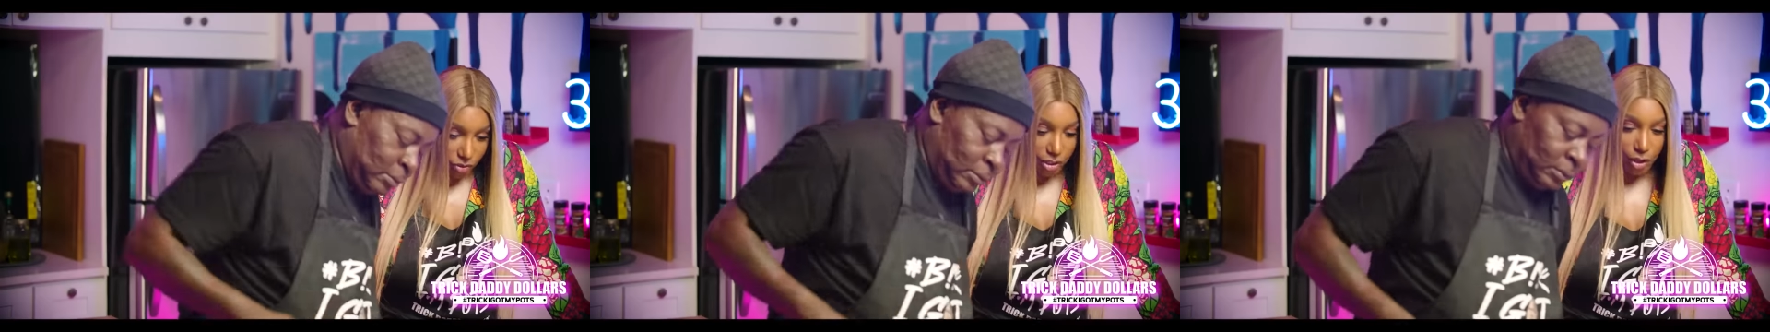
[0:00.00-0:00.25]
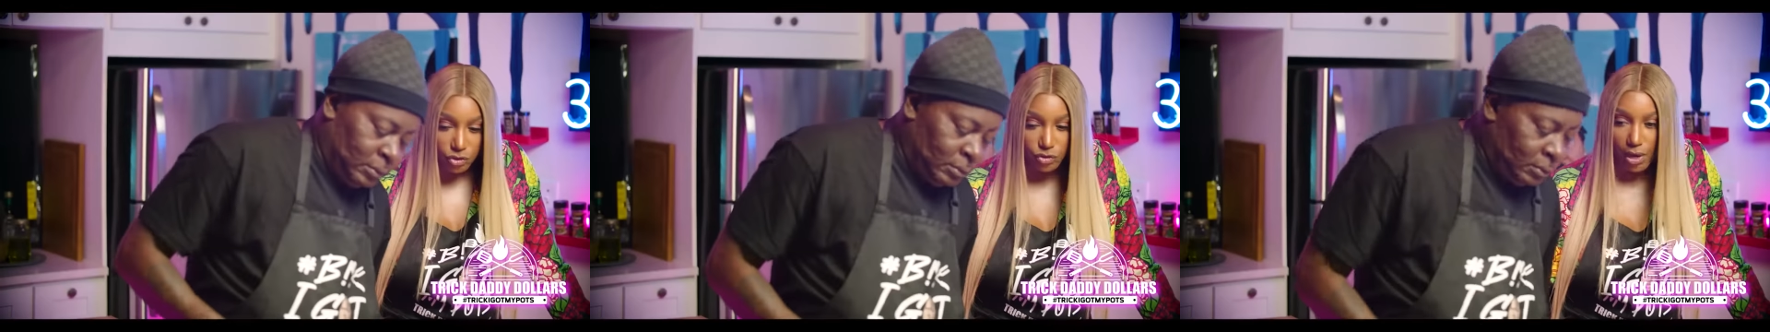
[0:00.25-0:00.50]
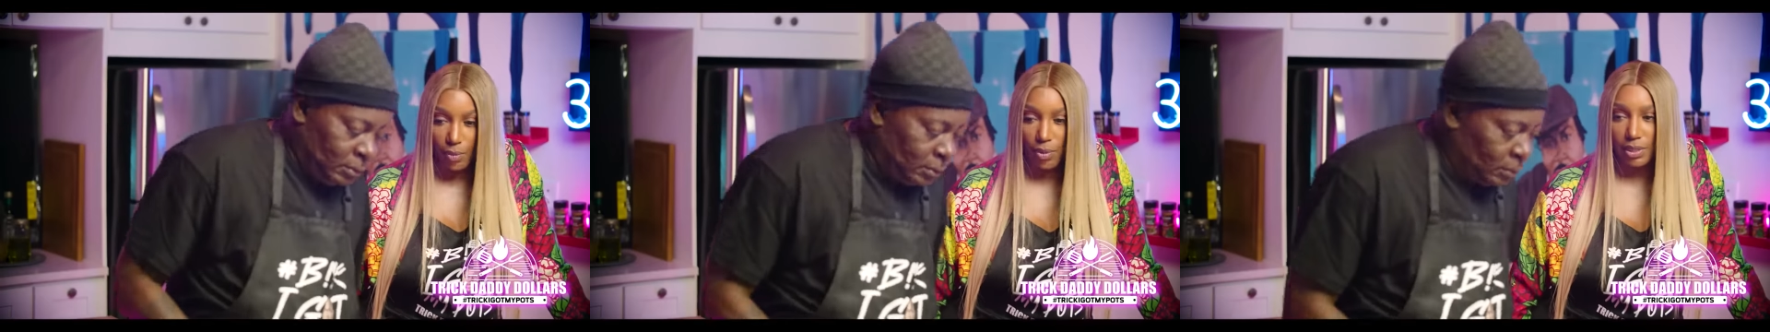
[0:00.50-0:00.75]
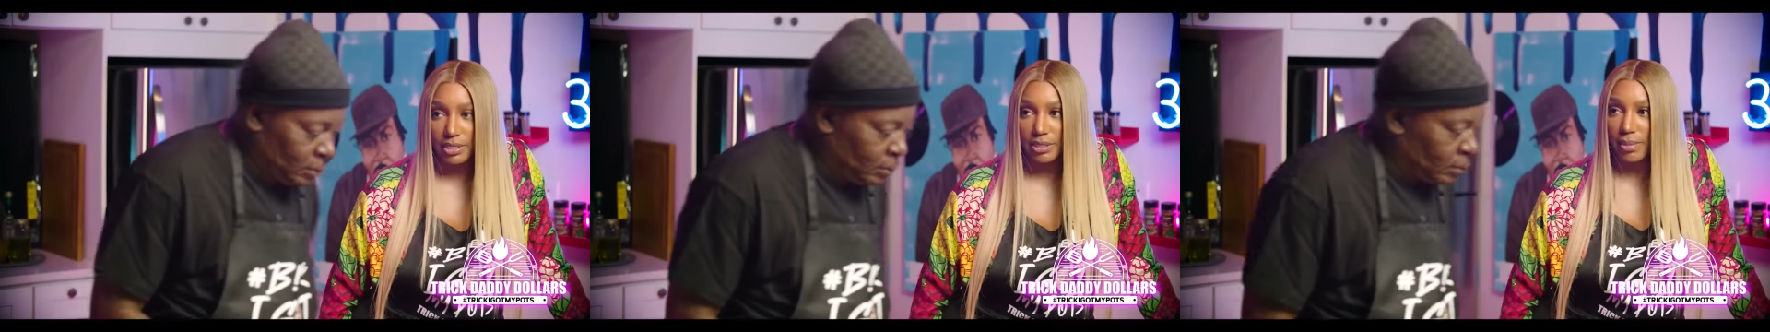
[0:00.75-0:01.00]
Speaker 1: Who told you I
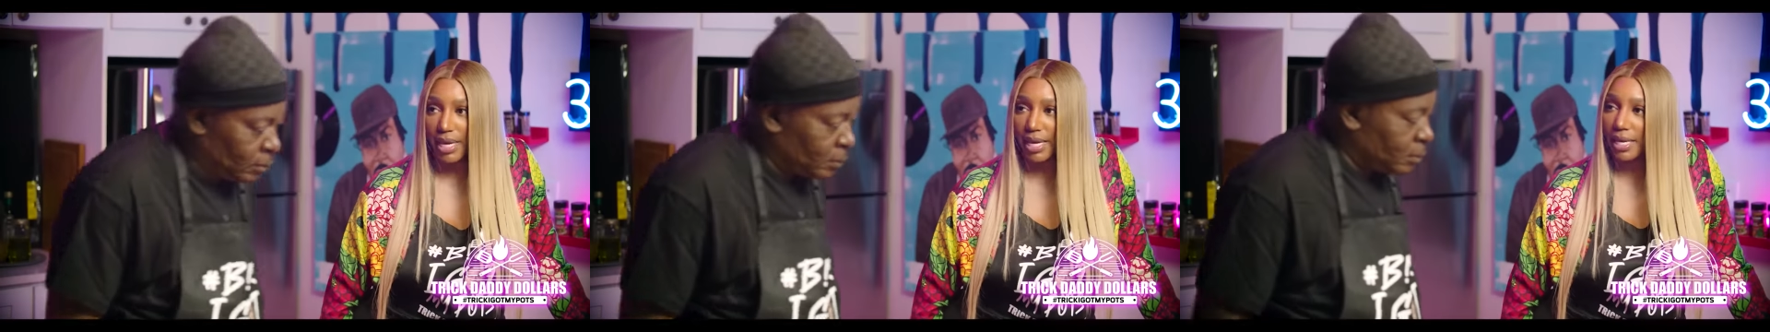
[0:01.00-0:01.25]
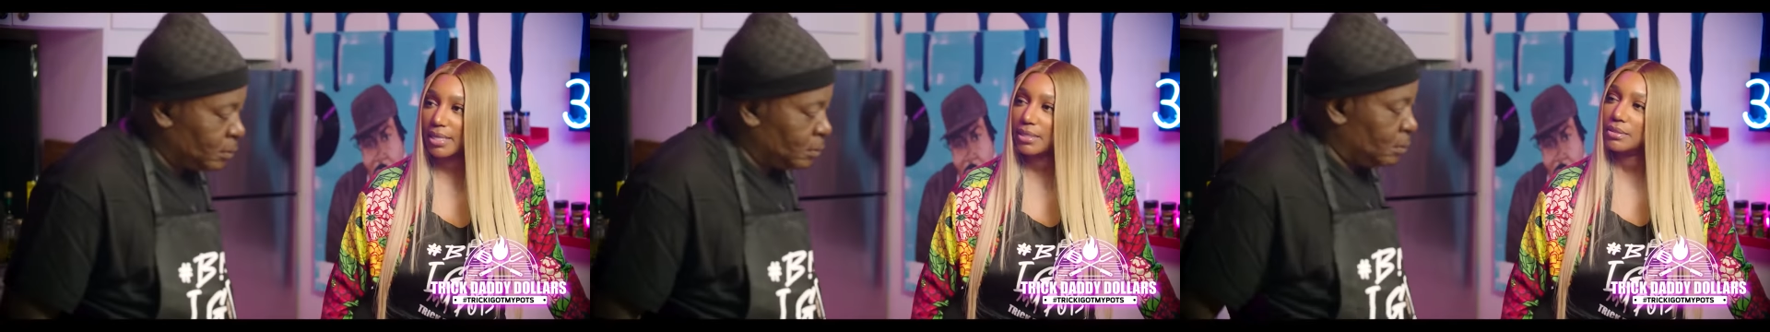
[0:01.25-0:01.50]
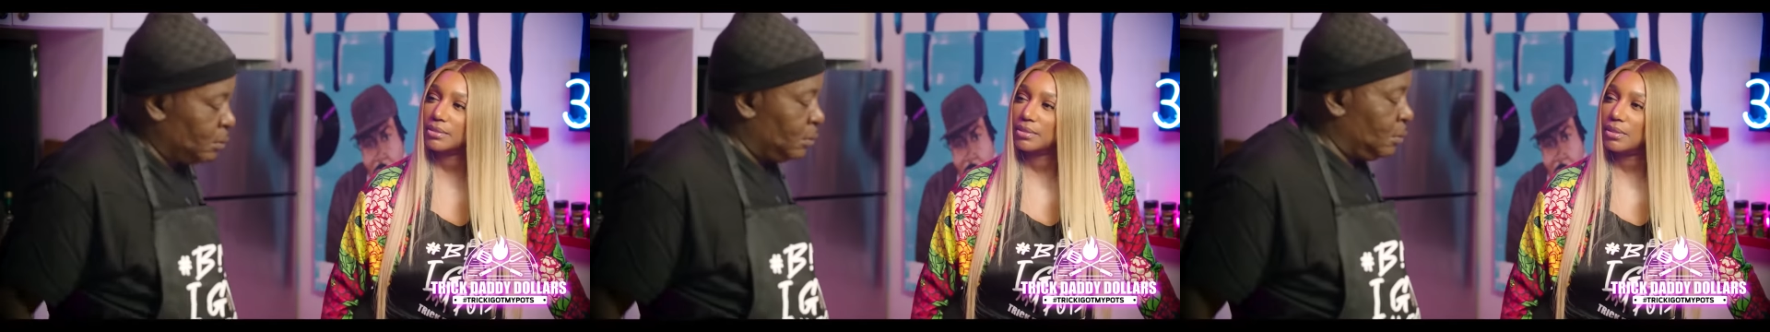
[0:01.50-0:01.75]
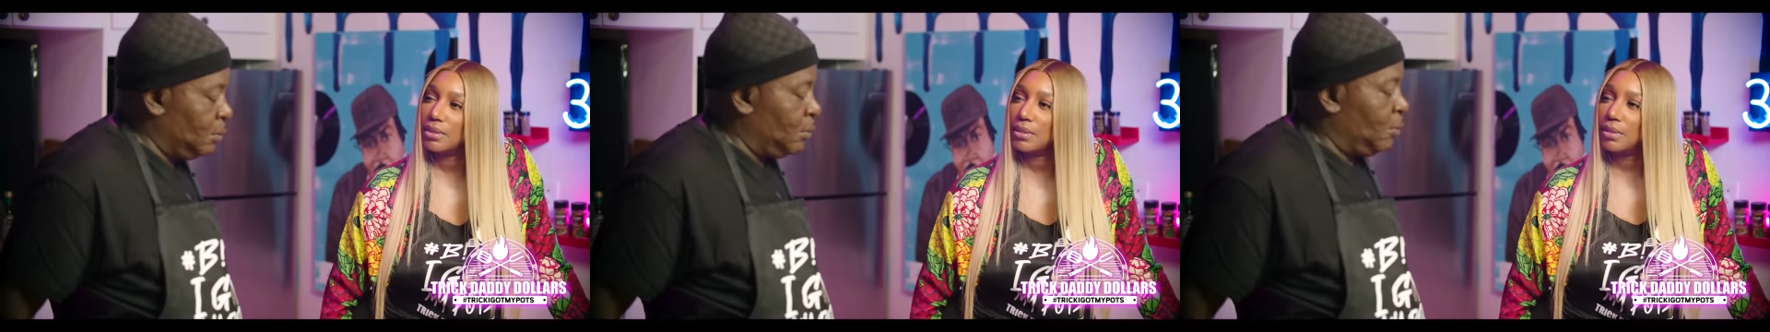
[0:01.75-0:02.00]
wanted some eggs?
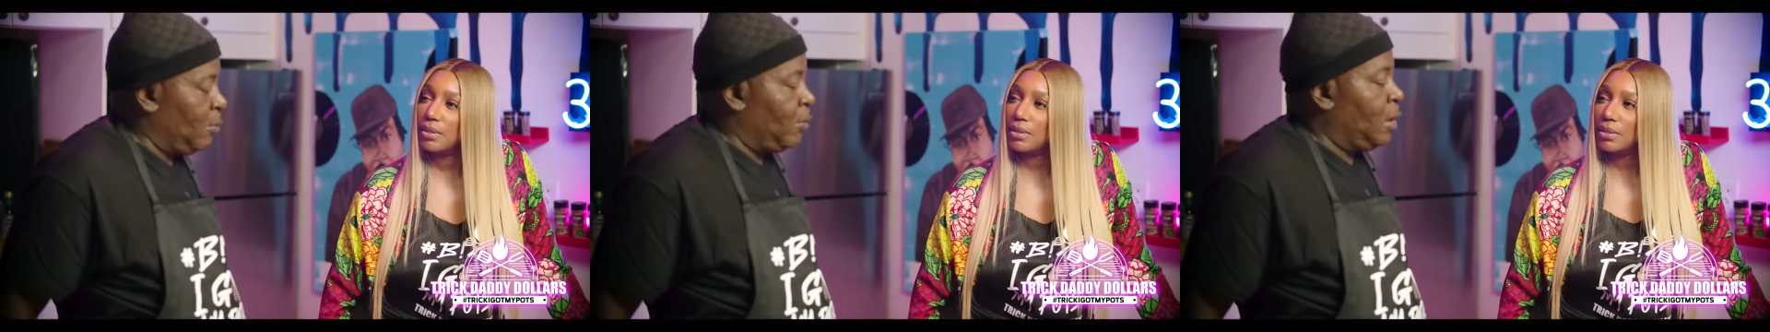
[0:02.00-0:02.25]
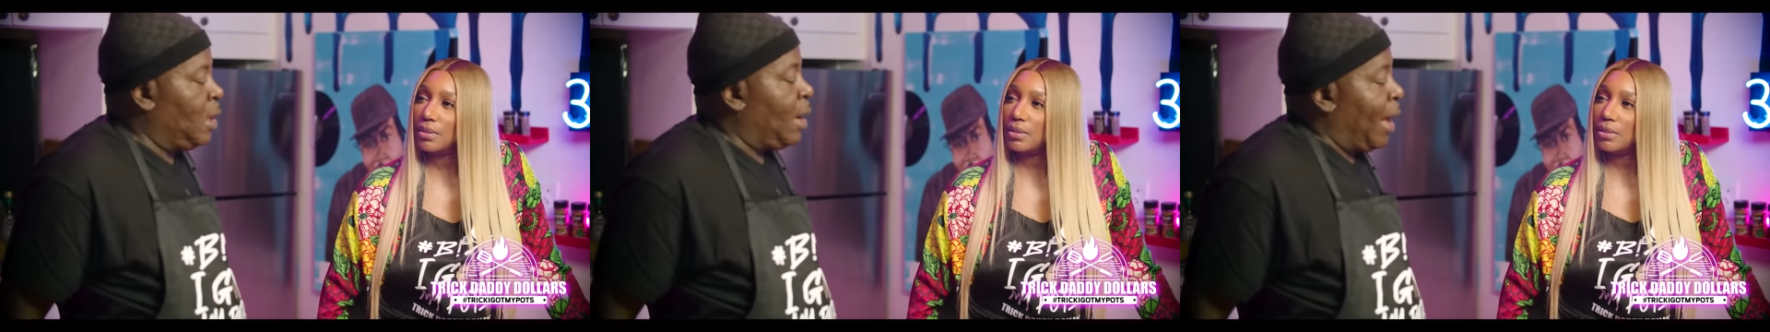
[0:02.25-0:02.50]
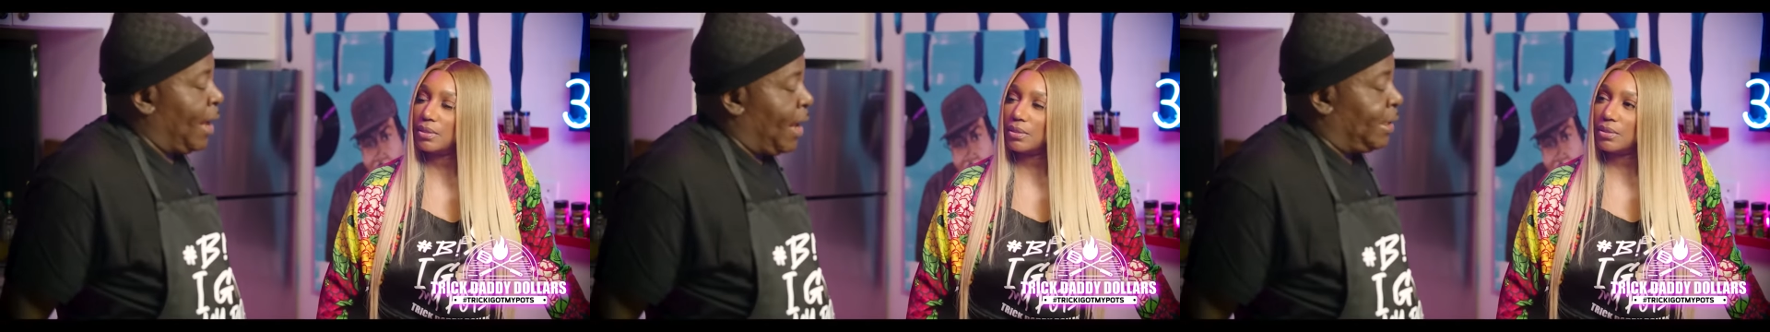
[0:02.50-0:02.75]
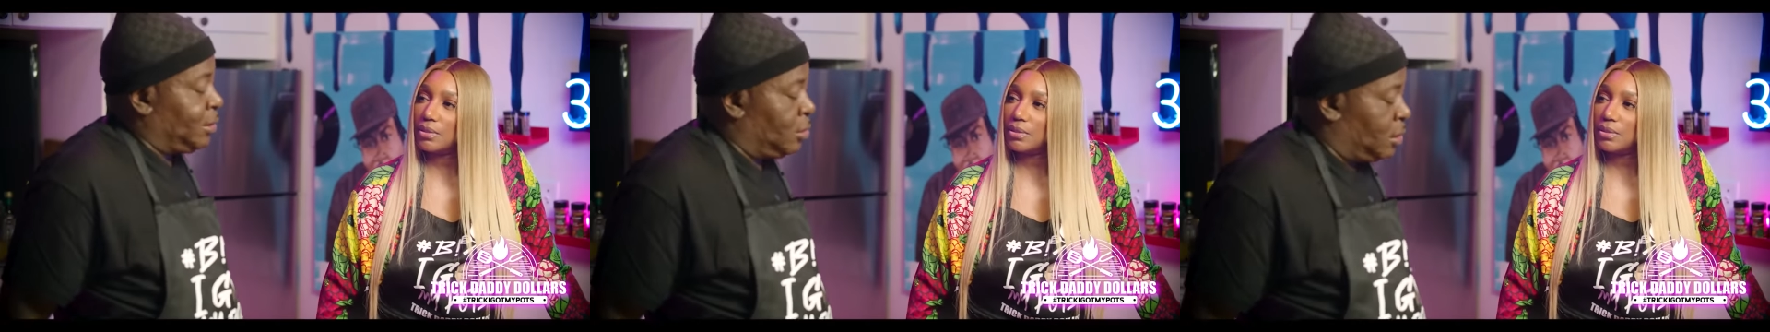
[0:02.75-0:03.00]
Speaker 2: I
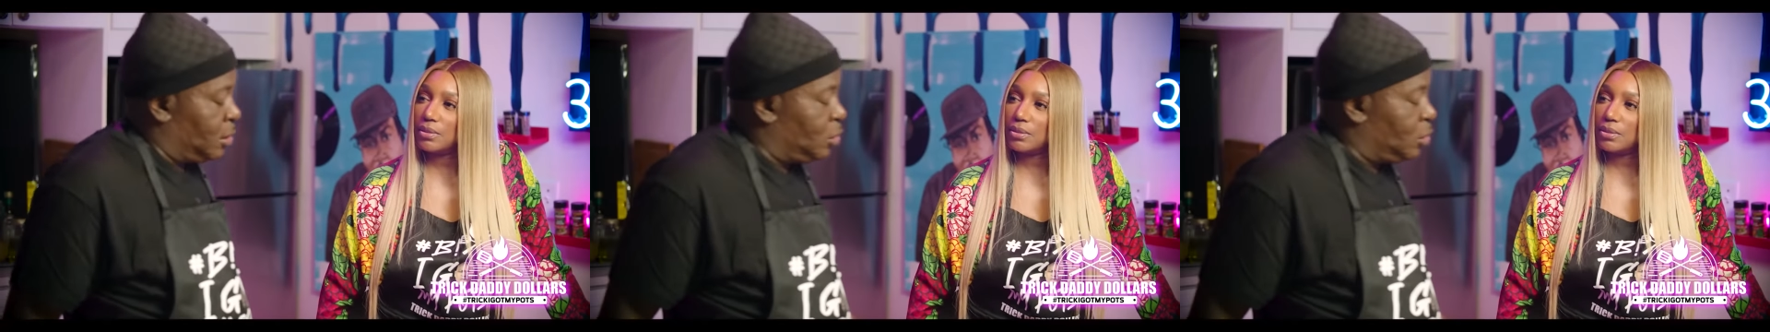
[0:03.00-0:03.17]
asked you,